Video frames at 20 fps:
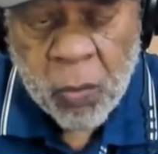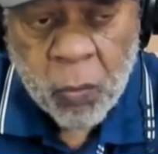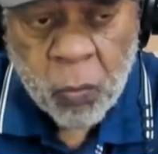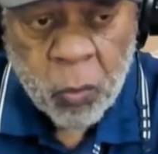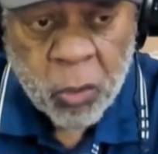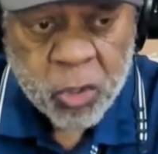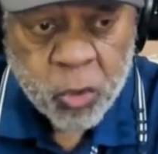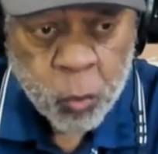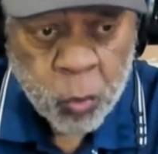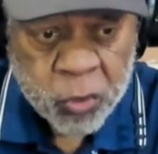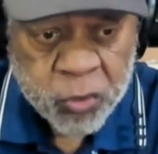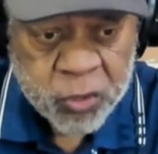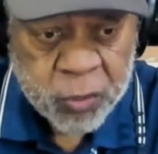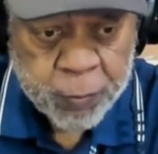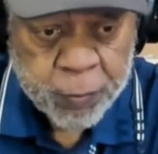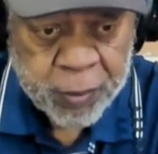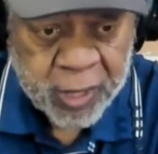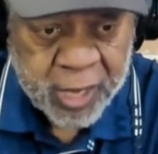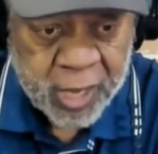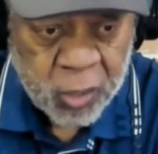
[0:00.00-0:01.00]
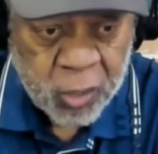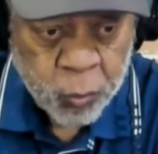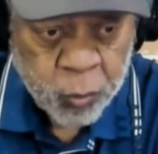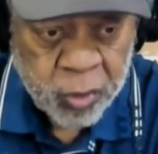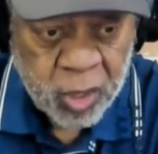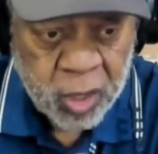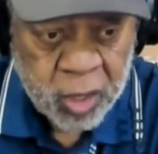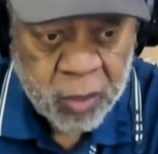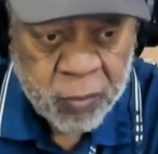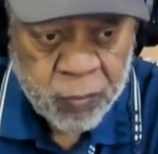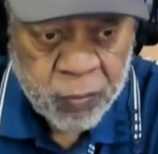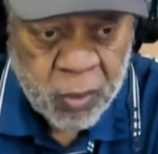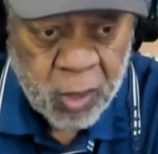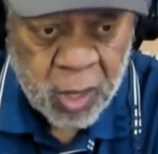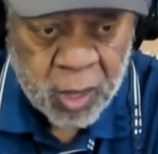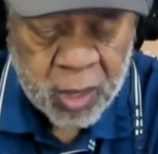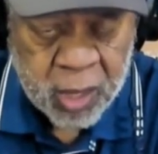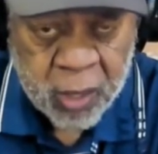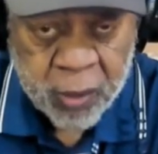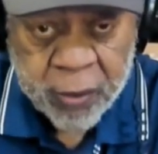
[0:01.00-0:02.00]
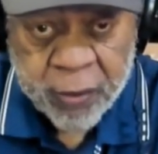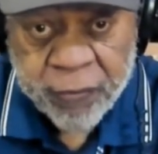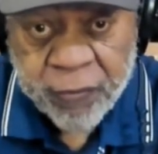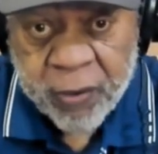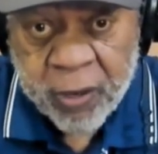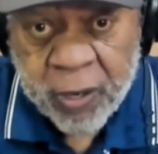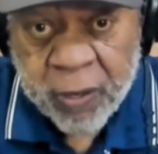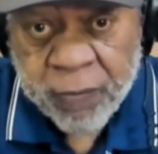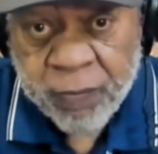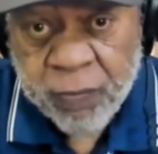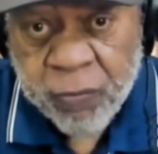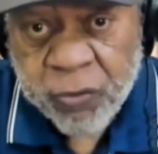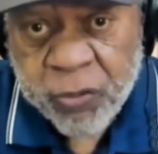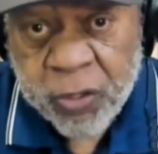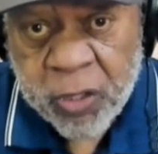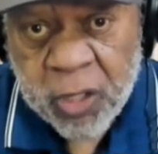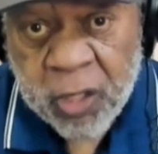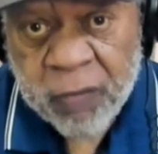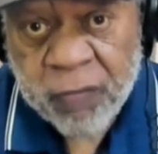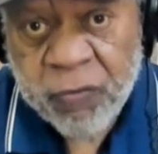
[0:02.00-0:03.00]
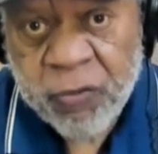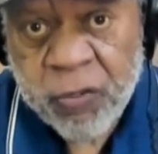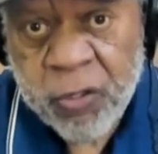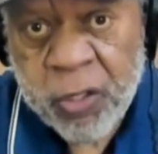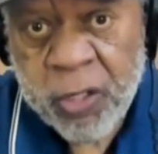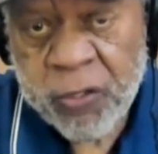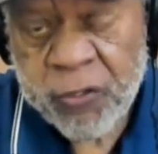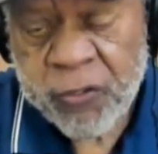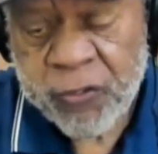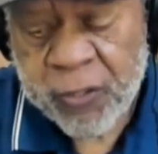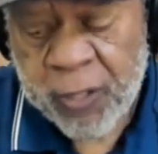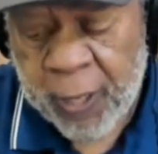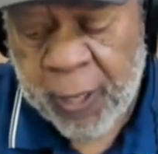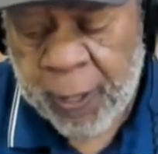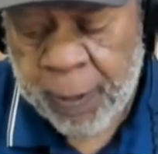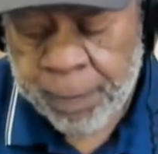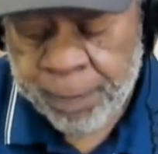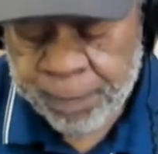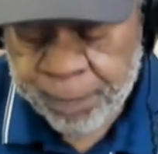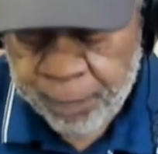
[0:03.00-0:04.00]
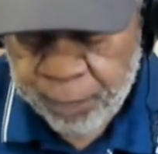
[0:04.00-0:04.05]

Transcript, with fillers: which was the plan really uh, carried there to the to this um,